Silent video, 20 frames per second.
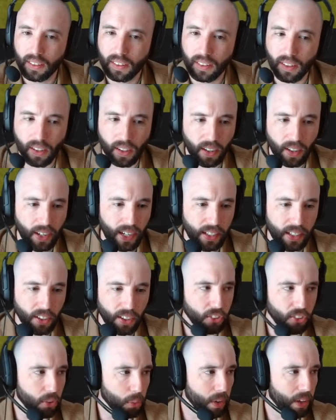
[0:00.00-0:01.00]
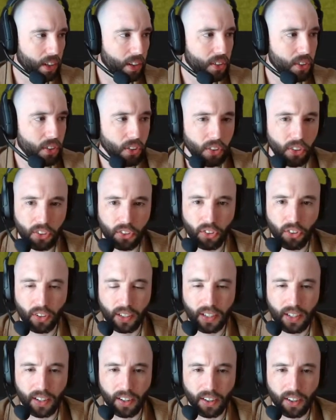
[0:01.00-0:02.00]
Alright, y'all, so we're going to do a little
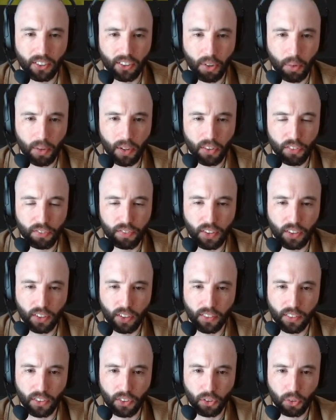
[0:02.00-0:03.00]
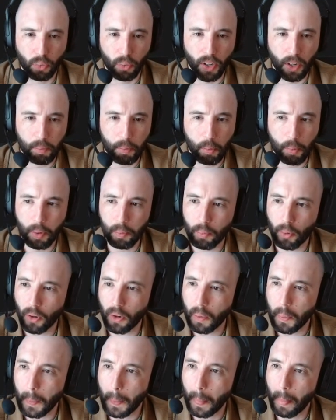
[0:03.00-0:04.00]
trick here because I want to fill in this swamp a bit
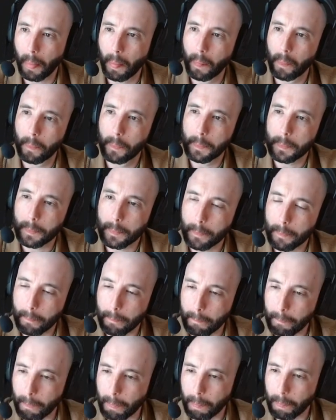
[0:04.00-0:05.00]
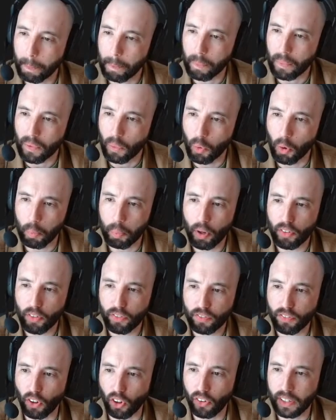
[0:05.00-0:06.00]
more. We'll put
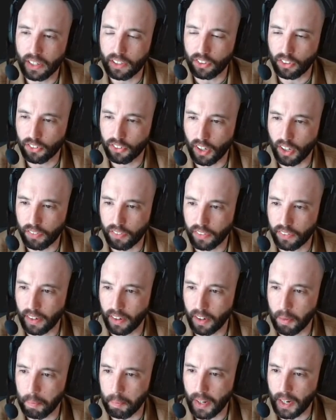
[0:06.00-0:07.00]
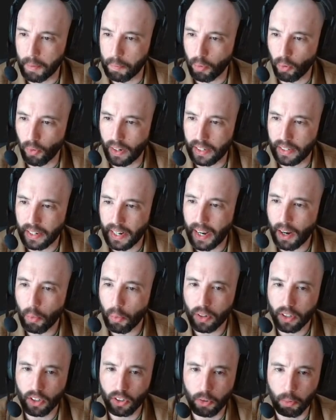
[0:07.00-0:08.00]
foliage and stuff in there in a minute, but right now
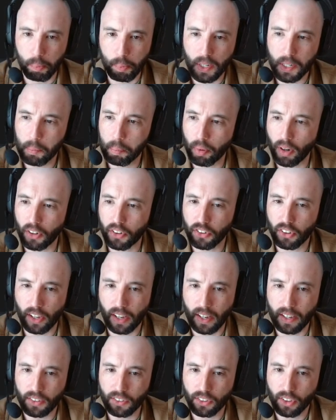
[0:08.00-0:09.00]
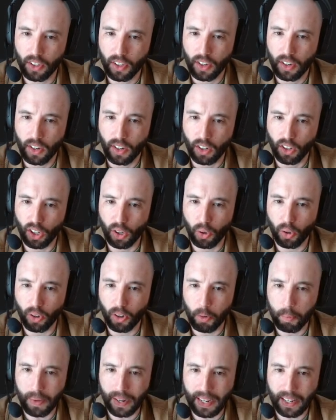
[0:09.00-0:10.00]
we're going to do big brush size,
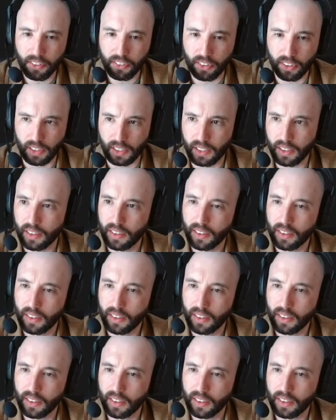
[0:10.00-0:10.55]
lower opacity,